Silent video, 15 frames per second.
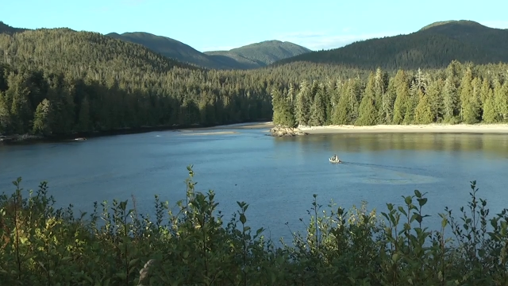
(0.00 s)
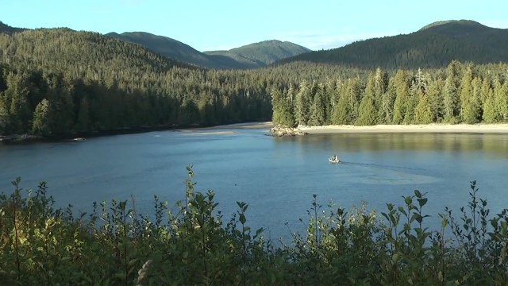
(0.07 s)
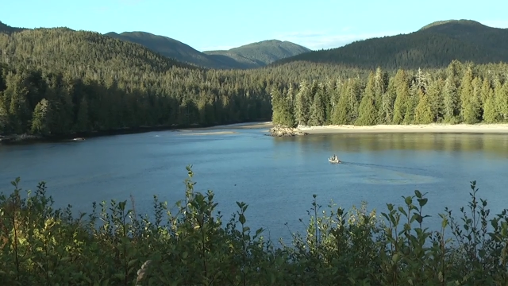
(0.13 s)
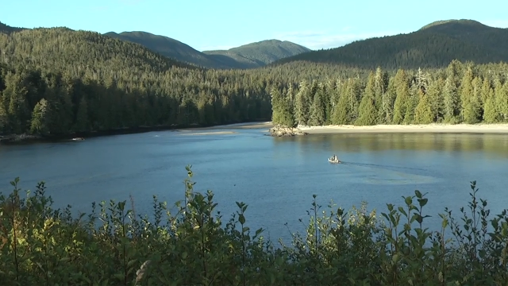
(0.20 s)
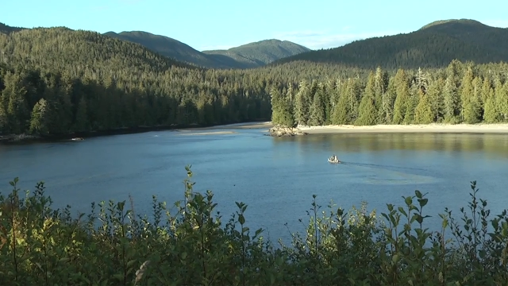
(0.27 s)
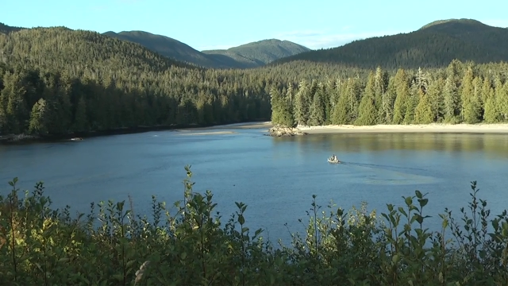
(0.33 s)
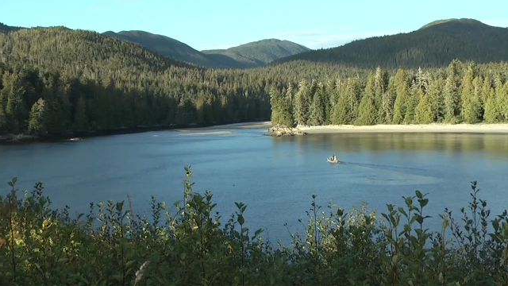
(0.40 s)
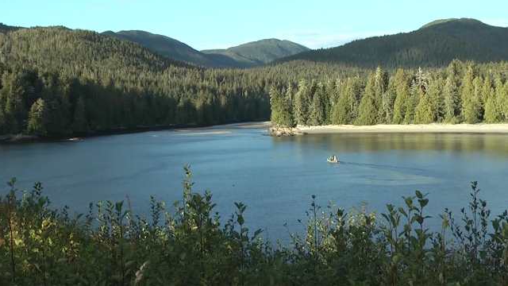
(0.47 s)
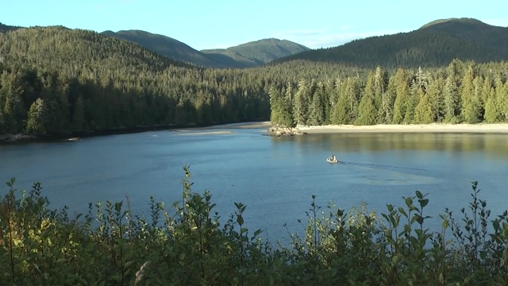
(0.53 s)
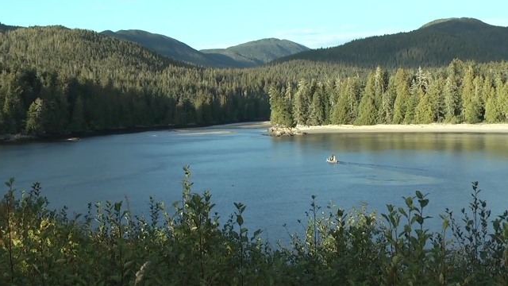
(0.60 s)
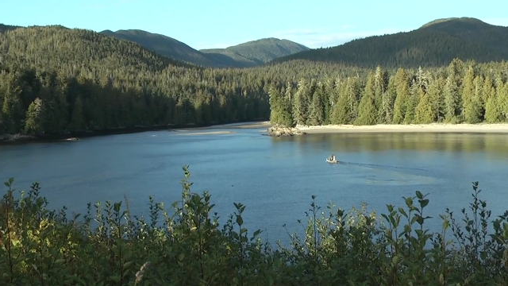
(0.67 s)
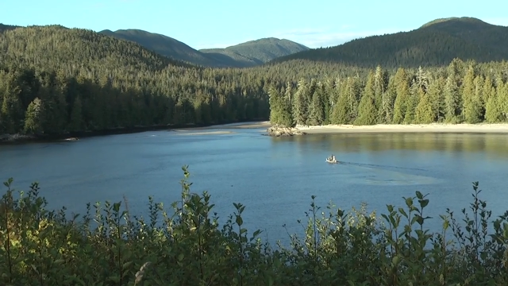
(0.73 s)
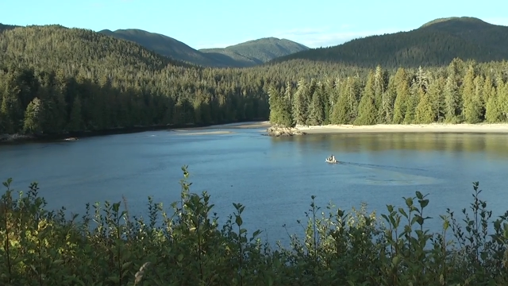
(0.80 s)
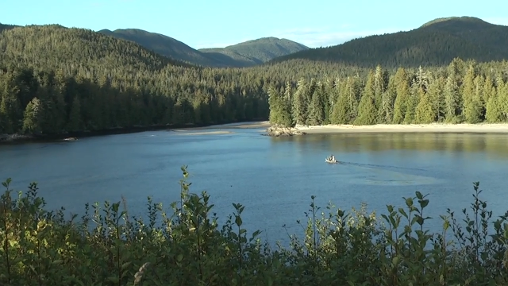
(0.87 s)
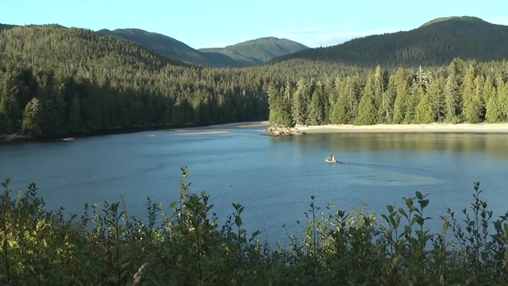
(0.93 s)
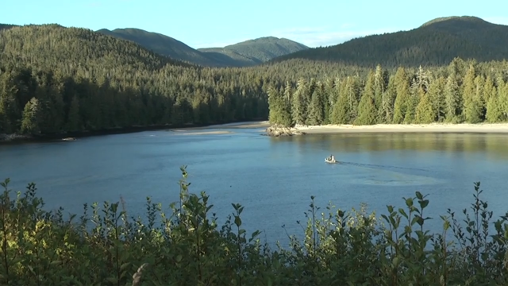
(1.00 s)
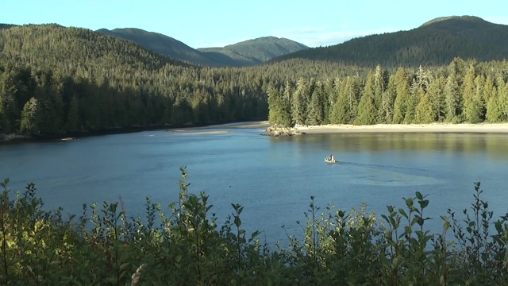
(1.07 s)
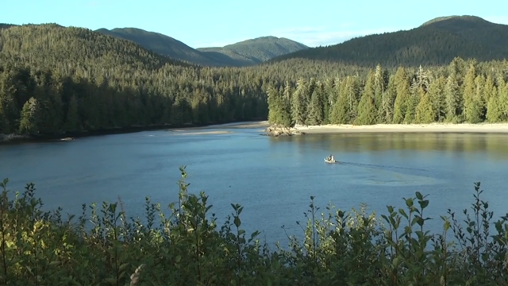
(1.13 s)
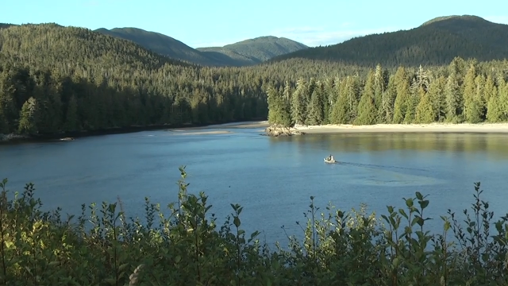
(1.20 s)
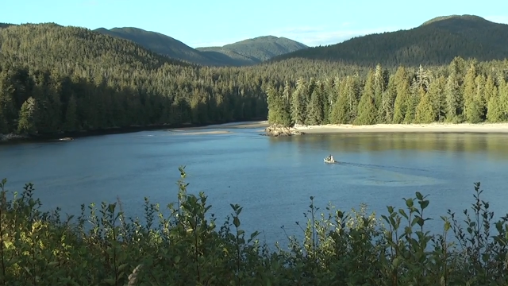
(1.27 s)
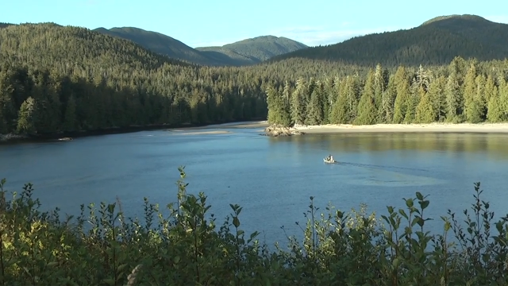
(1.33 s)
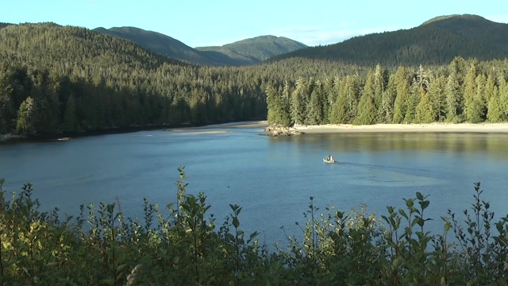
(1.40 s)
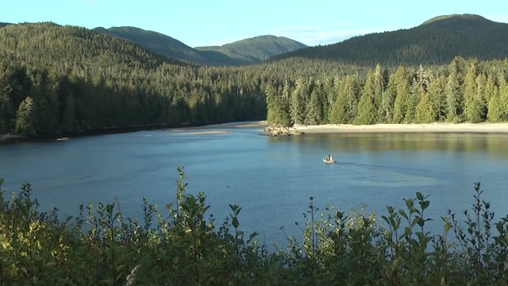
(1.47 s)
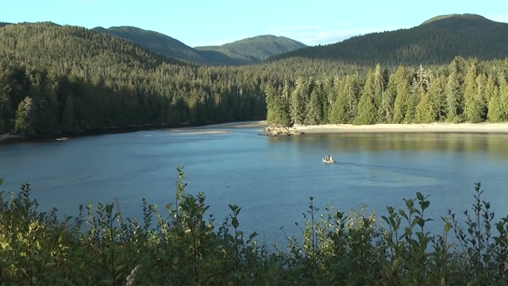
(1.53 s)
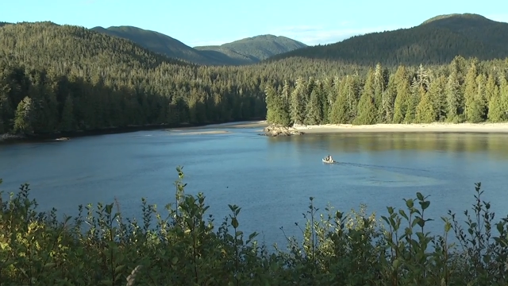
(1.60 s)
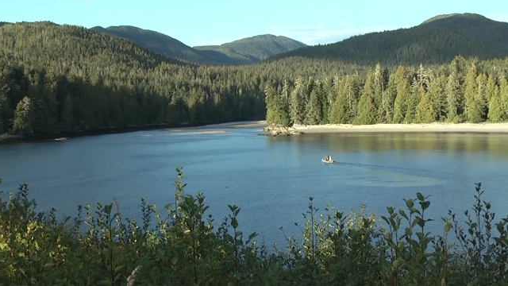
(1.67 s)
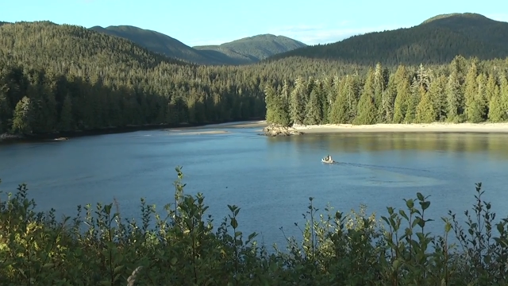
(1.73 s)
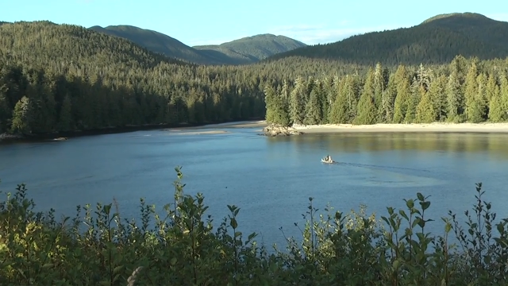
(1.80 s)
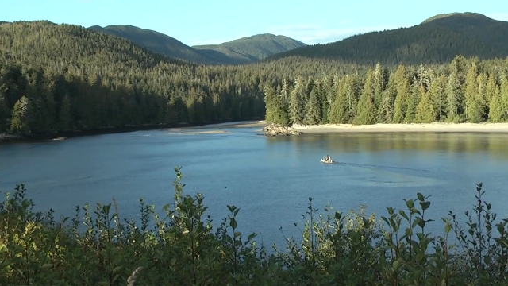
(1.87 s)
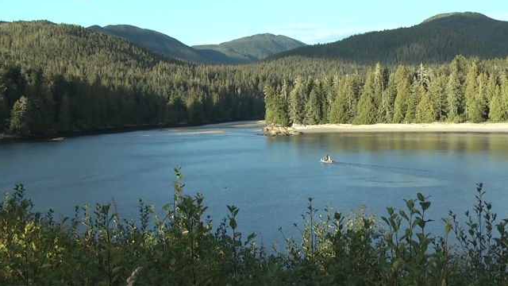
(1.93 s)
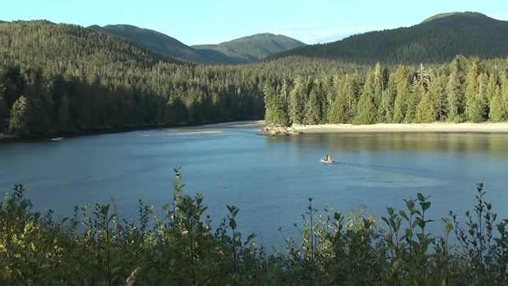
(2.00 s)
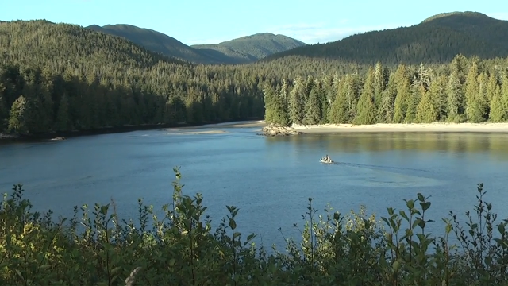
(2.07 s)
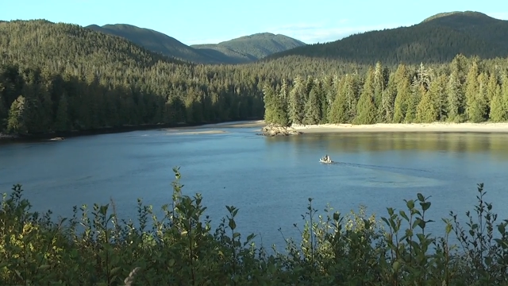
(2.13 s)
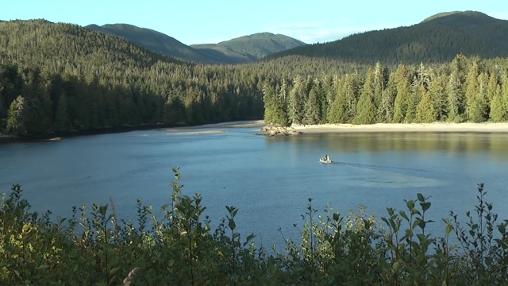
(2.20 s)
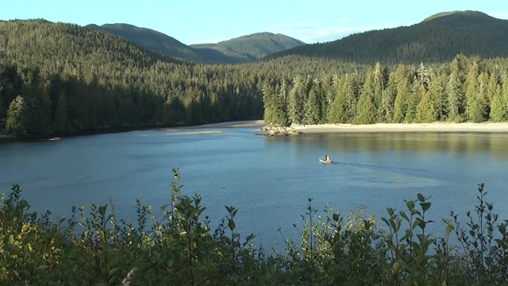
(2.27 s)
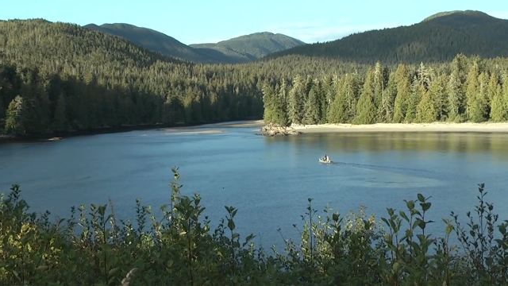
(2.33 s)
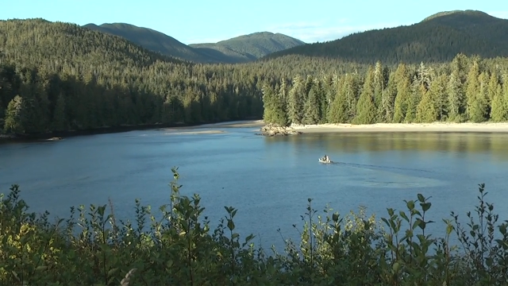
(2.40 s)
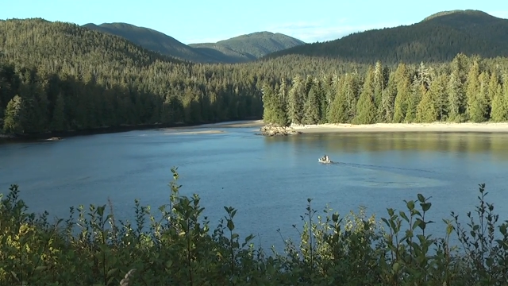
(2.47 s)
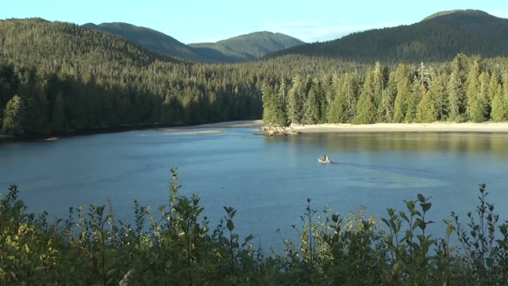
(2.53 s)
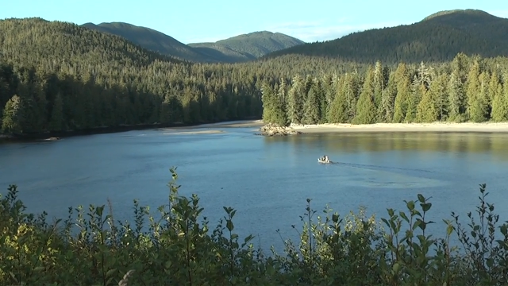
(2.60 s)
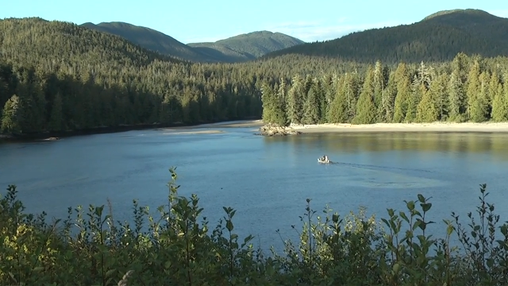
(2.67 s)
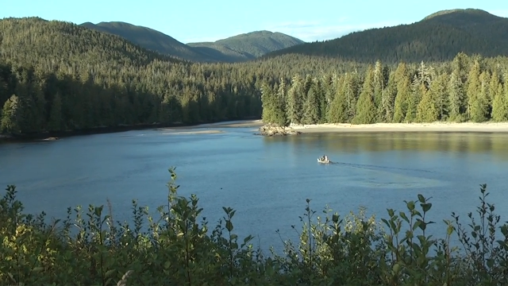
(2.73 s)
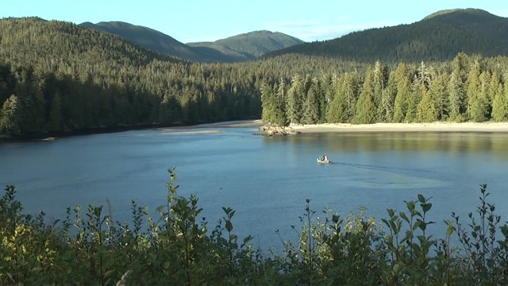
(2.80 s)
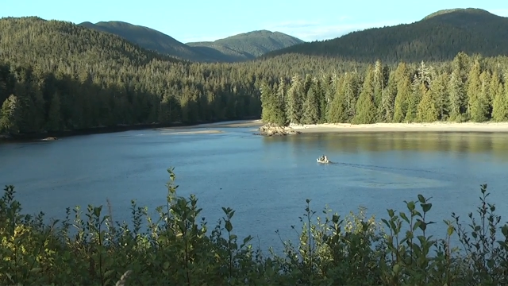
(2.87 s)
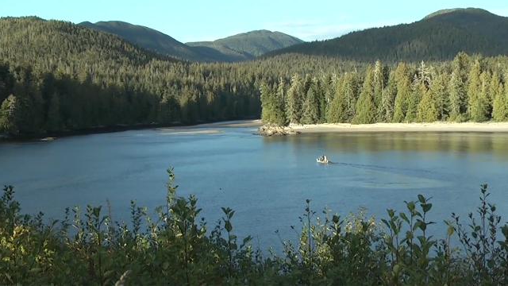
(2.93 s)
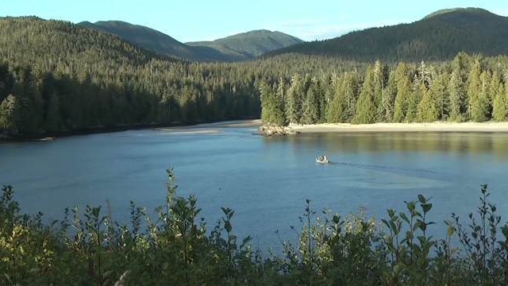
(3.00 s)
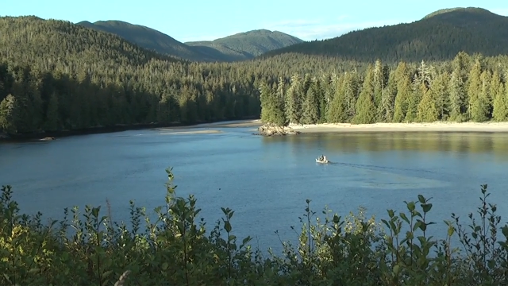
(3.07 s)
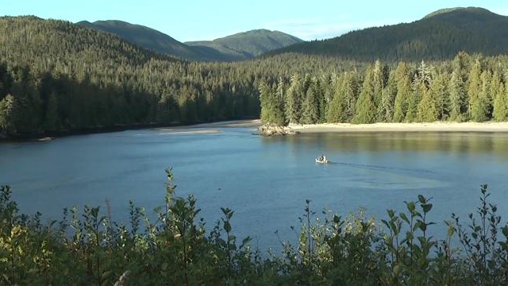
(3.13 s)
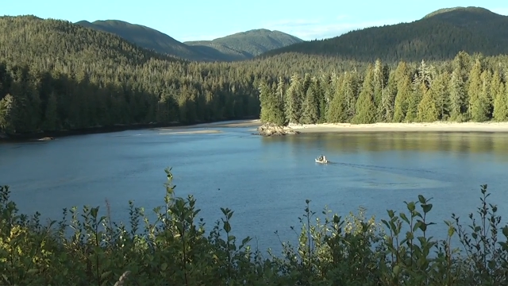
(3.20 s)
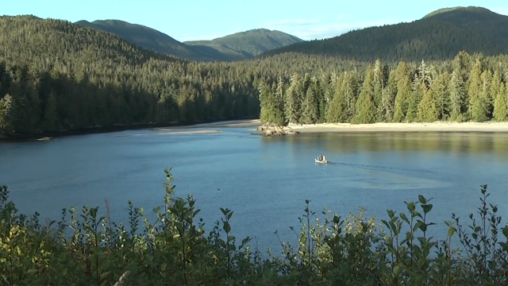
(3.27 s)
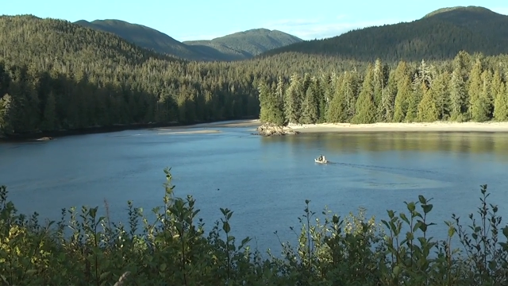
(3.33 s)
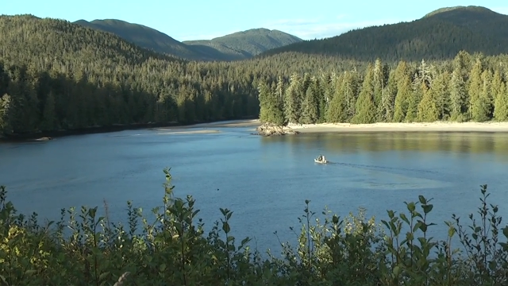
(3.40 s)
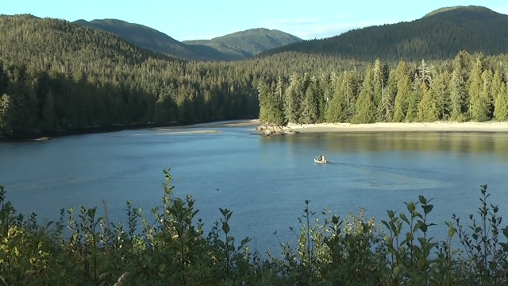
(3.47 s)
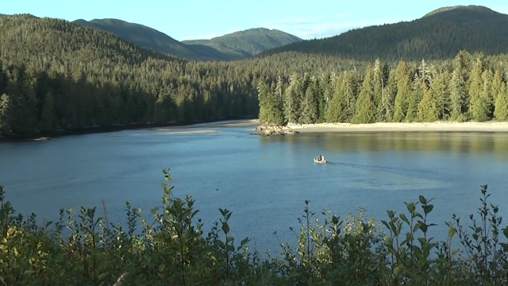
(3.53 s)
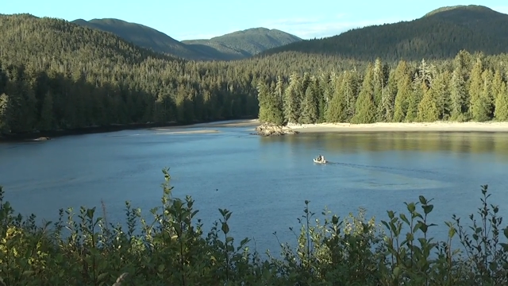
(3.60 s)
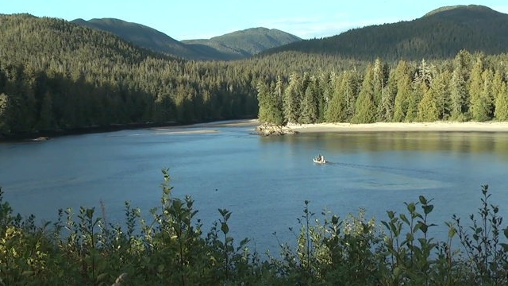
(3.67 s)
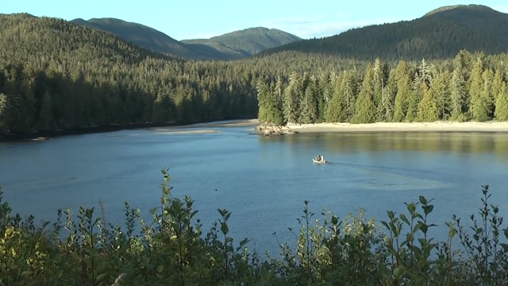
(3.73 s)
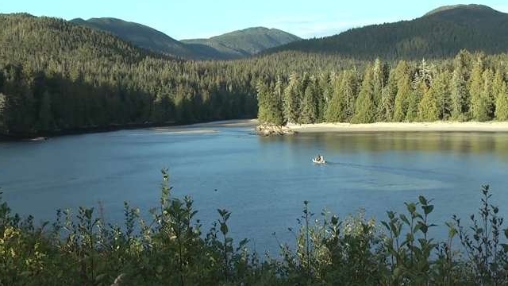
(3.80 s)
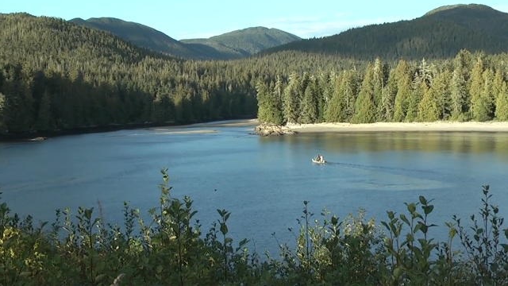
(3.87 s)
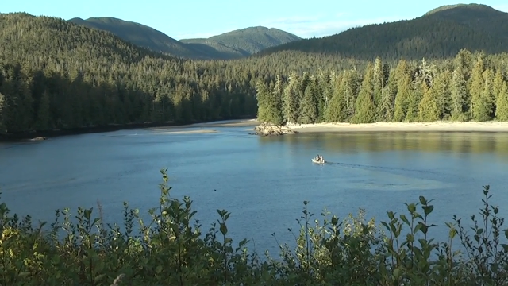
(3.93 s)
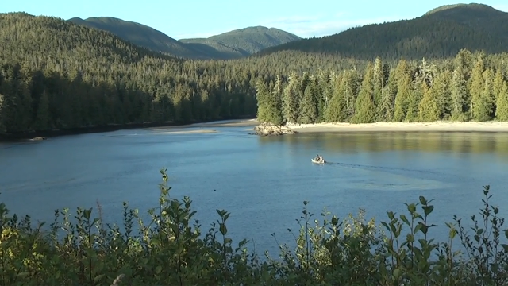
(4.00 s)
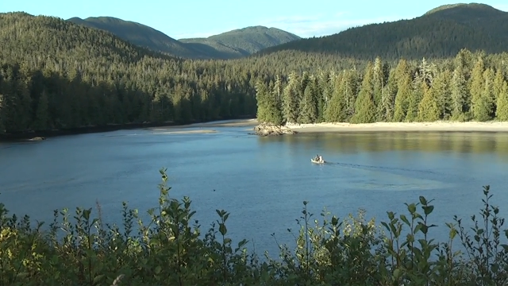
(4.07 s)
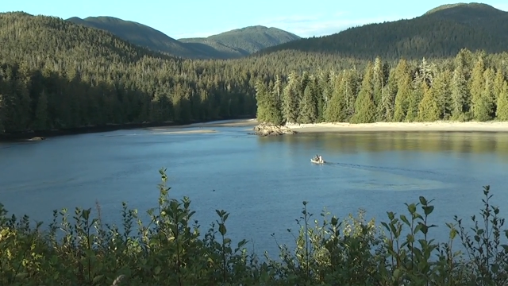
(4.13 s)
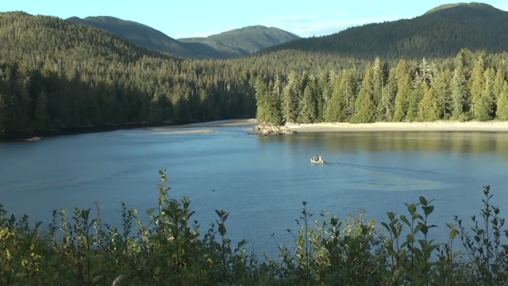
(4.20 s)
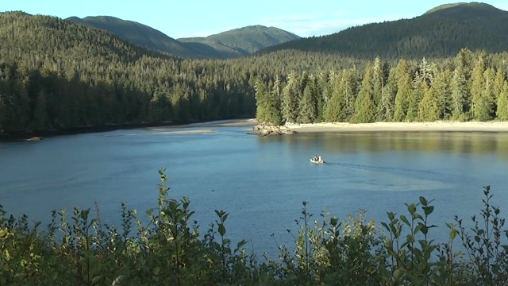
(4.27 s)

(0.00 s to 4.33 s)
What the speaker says: [unreadable: no face in view]